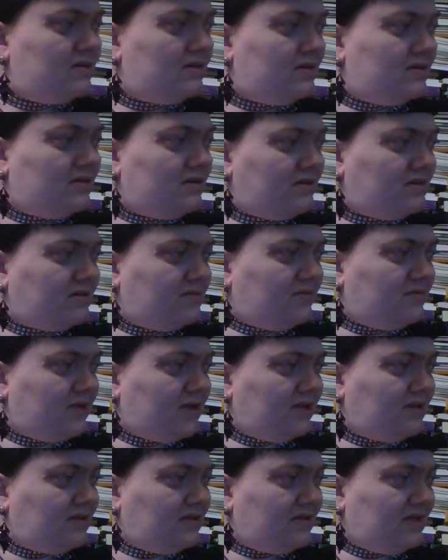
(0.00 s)
the reason
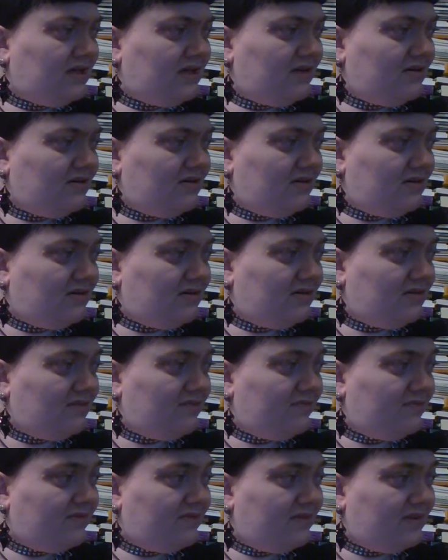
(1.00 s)
why they
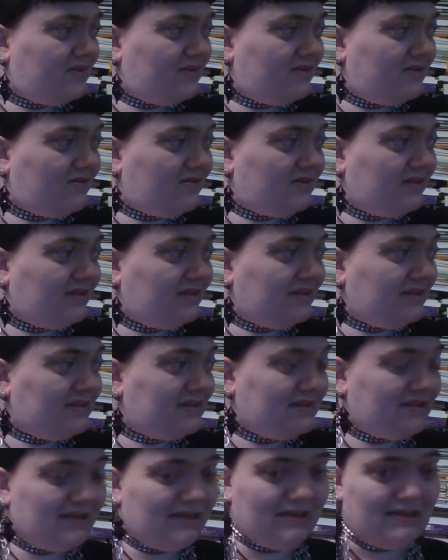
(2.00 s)
are in
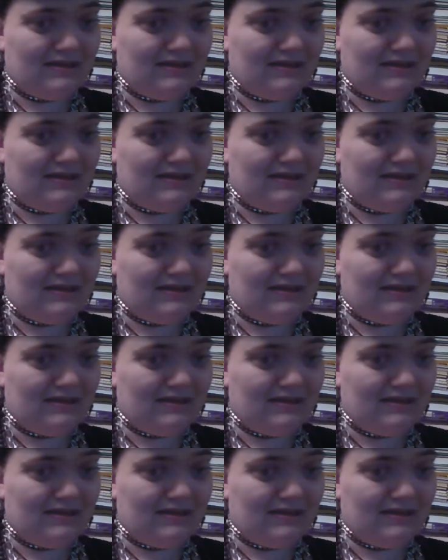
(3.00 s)
this